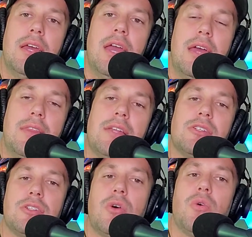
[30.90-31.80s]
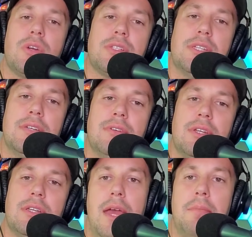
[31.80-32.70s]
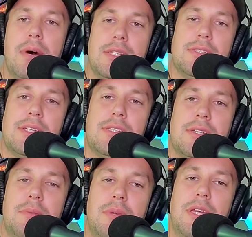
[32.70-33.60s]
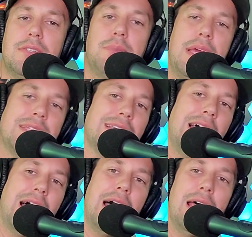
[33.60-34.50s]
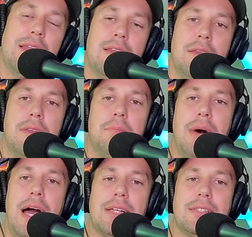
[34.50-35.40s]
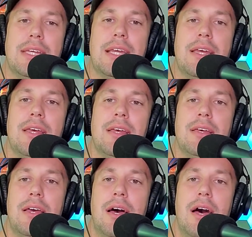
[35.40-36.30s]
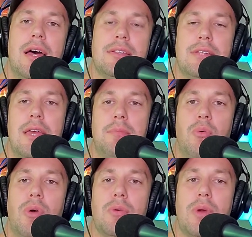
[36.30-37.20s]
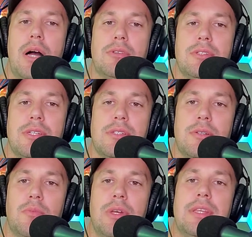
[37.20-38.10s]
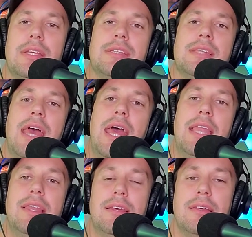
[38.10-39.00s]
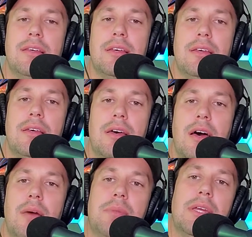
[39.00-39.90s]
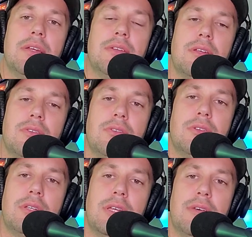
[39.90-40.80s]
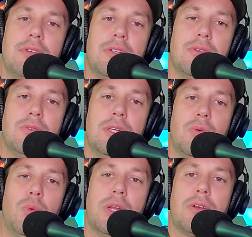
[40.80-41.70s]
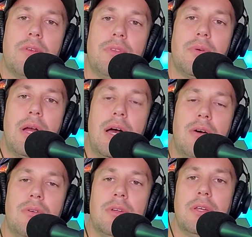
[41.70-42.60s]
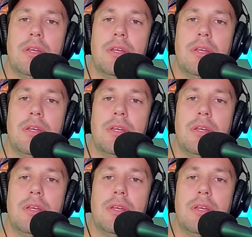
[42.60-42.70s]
and then a score is given. A must system is based on the boxing 10-point round system, with the 10 being given to the winner of the round,